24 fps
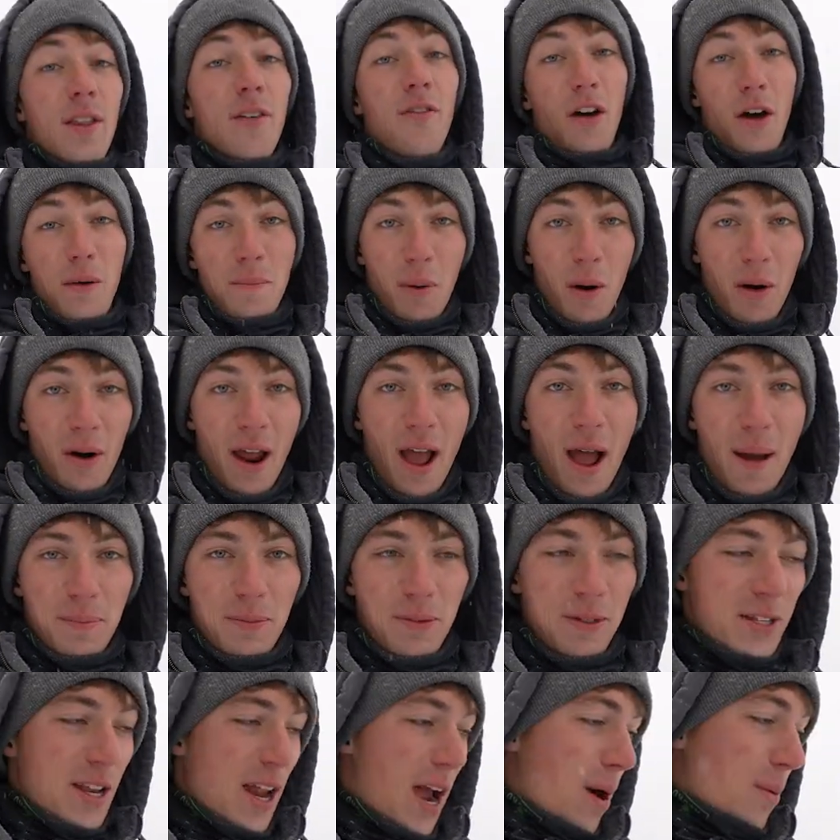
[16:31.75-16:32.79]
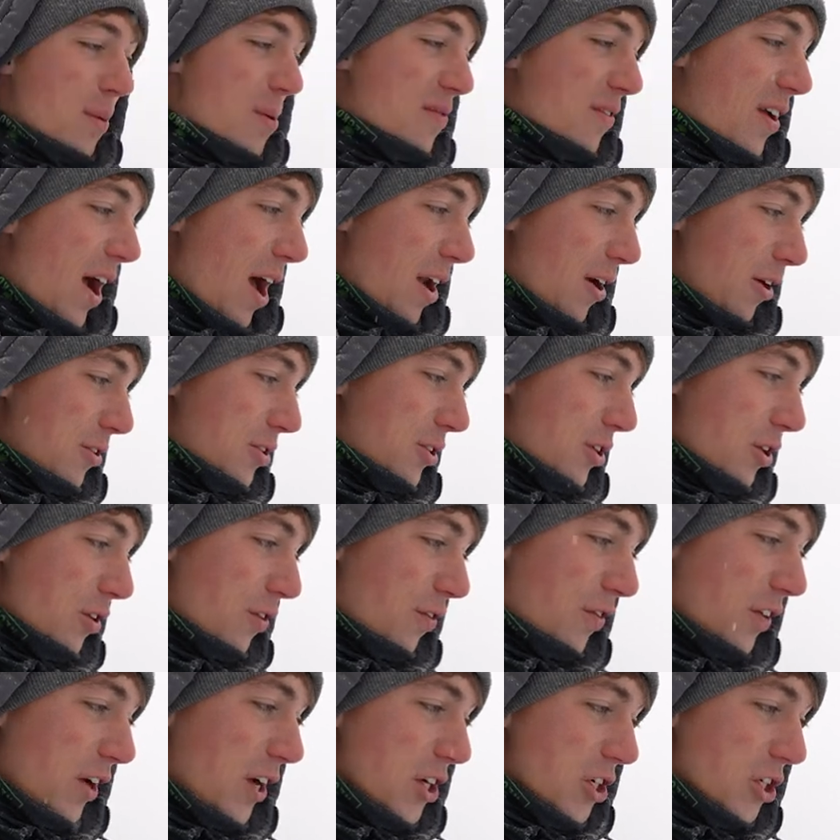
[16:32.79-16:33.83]
The fun part happens now. We've got our two
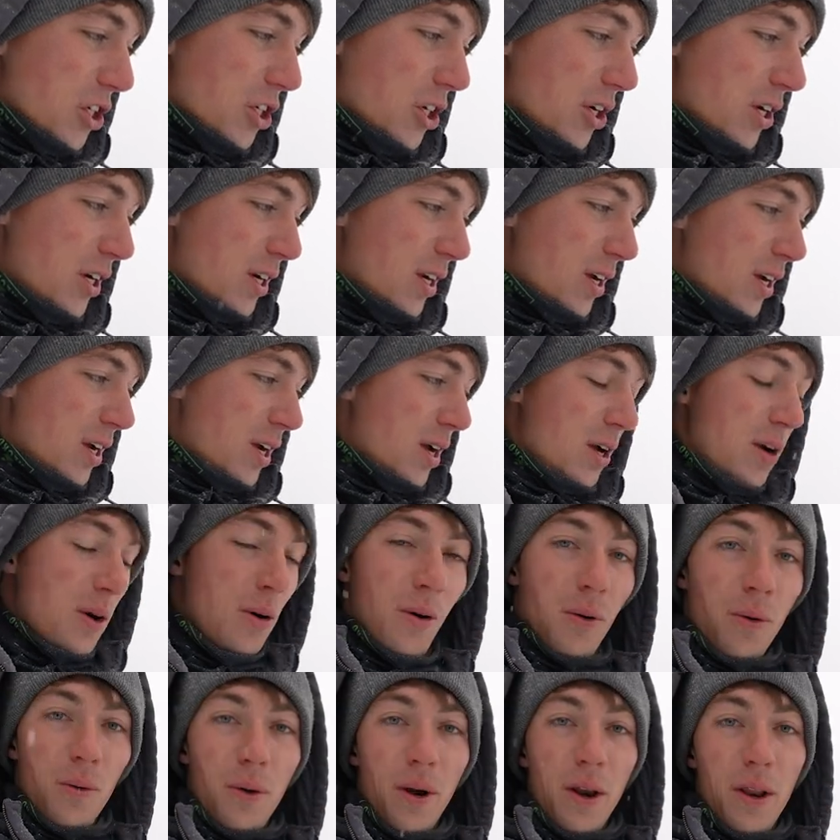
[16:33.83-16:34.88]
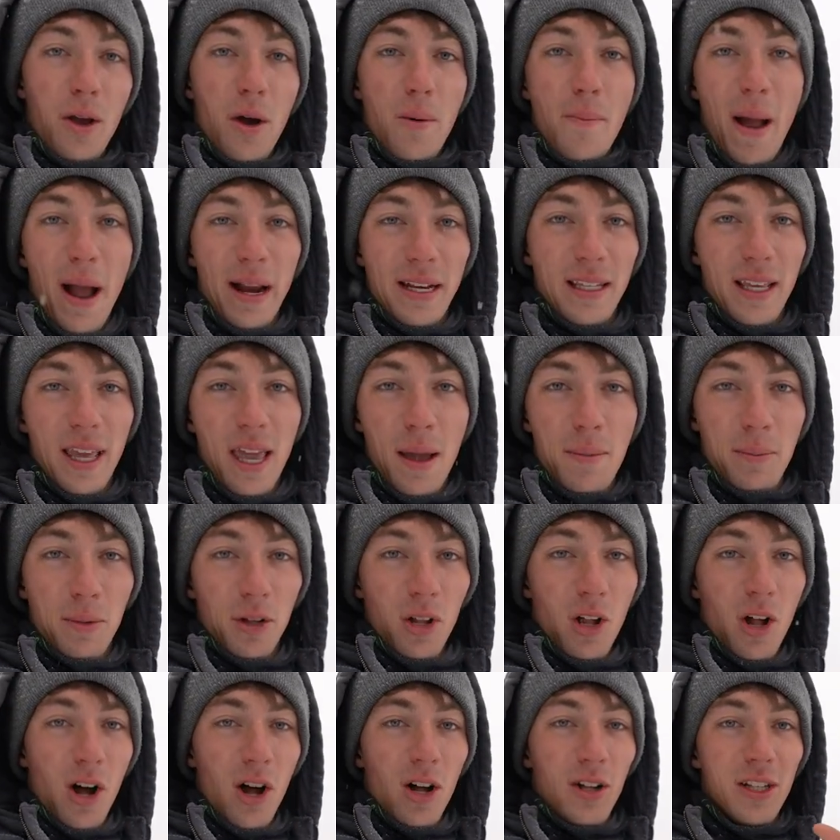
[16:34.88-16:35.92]
fish. We're ready to go back to Camp
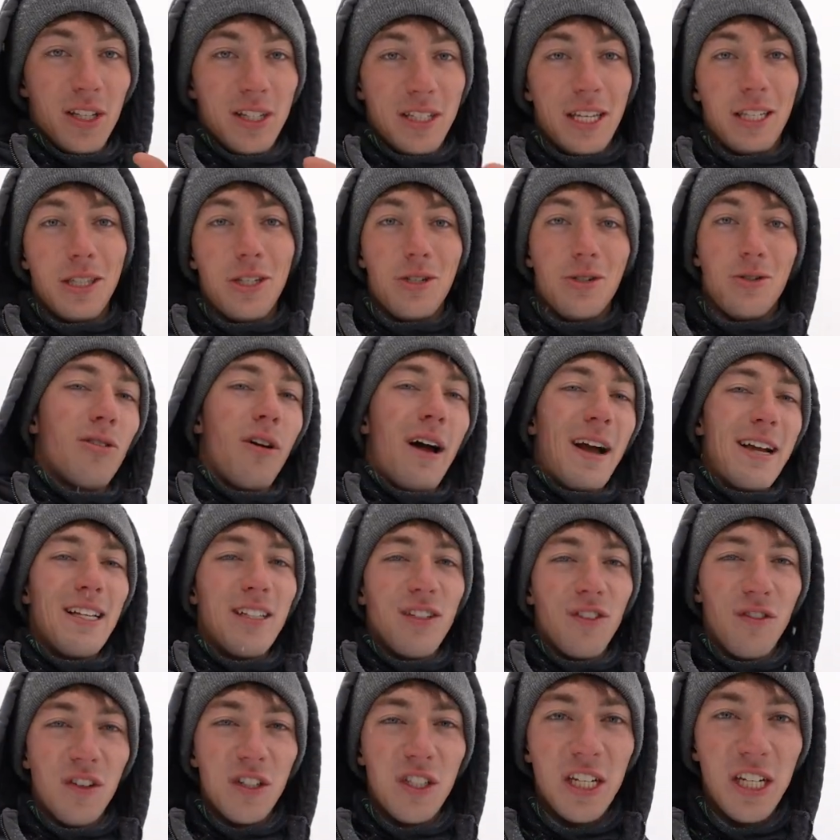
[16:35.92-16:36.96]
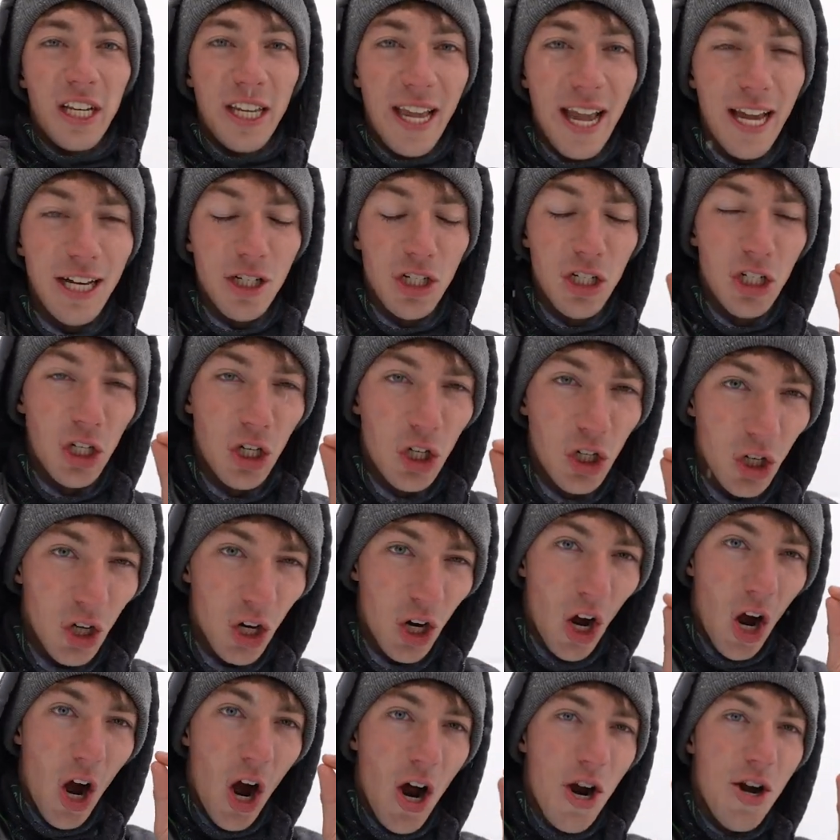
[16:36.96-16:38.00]
Claw. Let's get this little ice fishing catch and
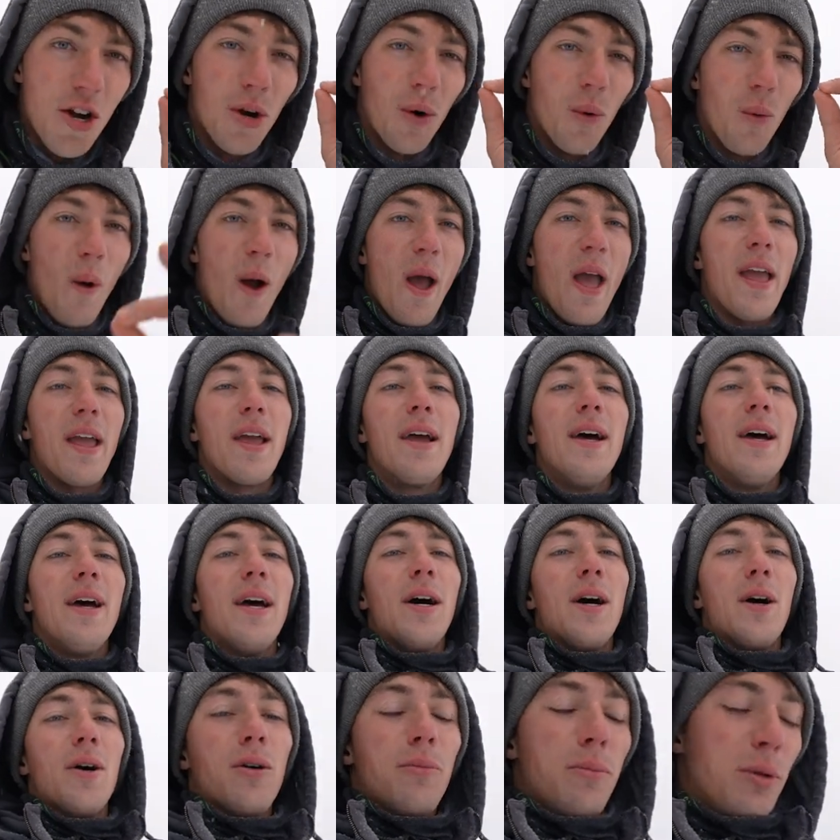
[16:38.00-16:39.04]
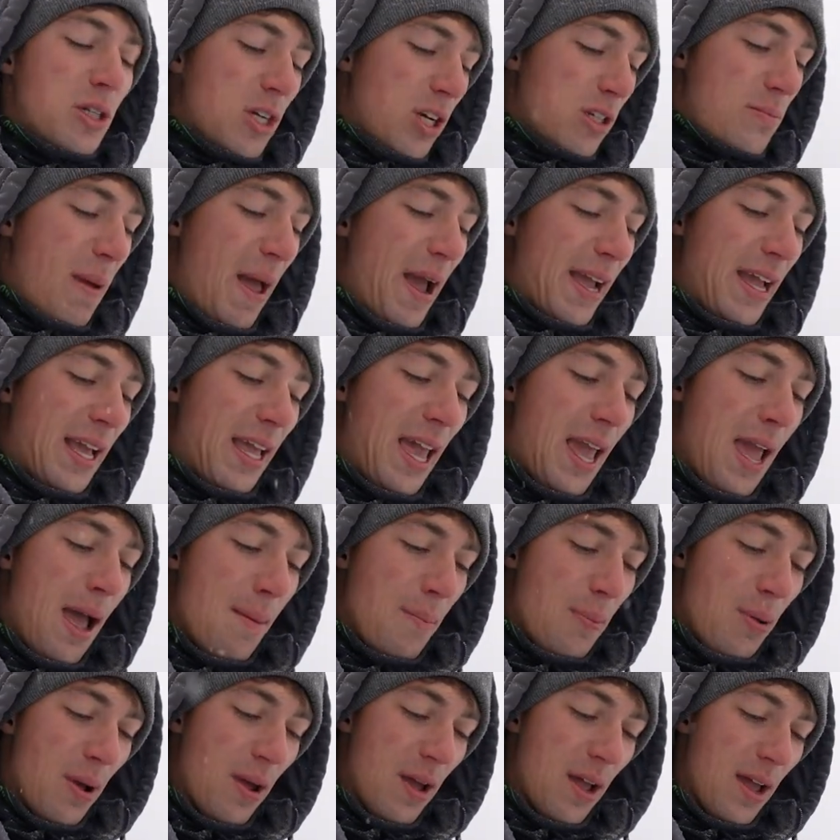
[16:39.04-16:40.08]
cook underway. We'll meet you guys back at
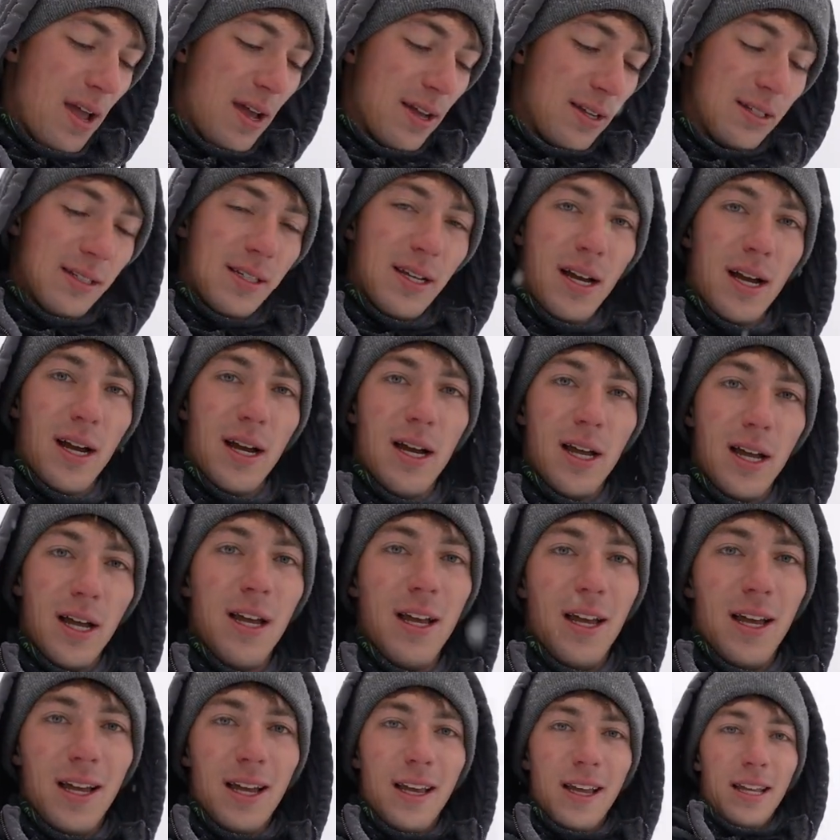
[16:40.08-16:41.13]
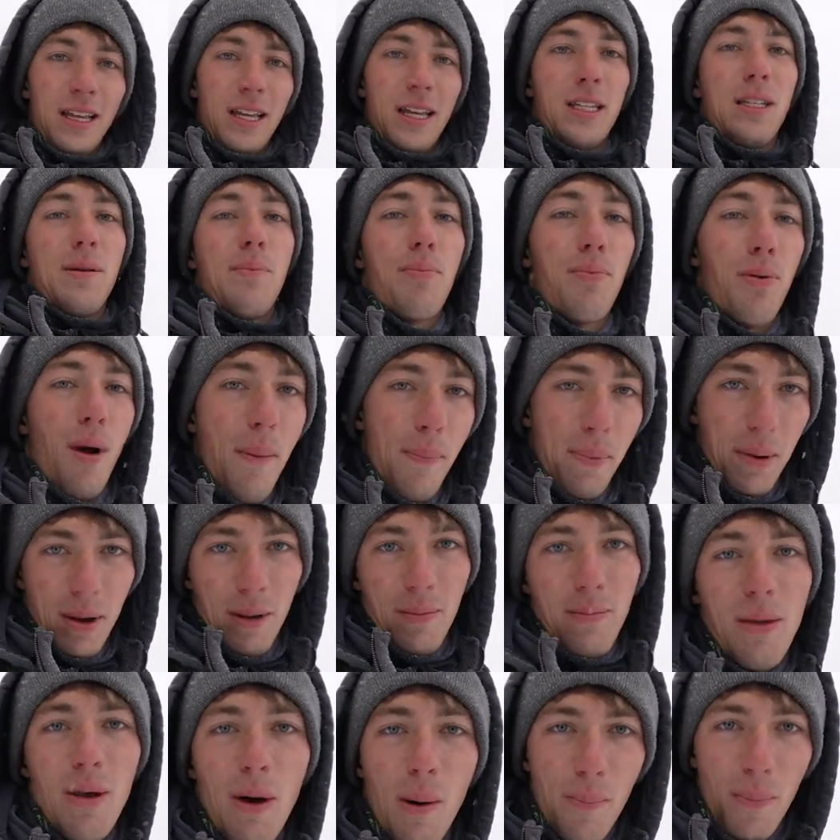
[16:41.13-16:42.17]
camp and uh, get to
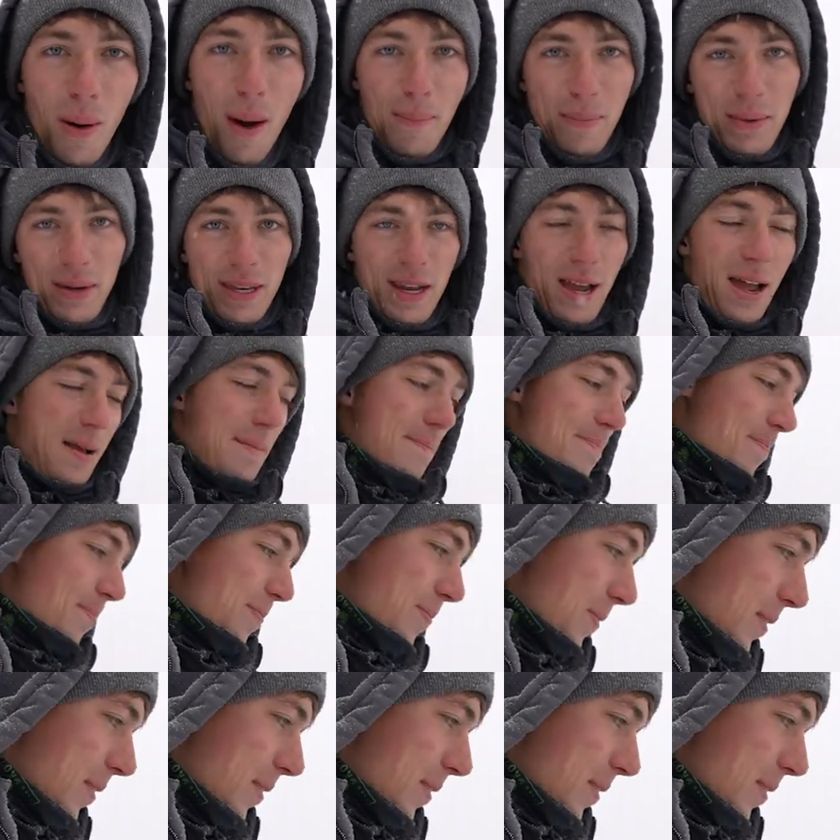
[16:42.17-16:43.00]
prepping, meal prepping time.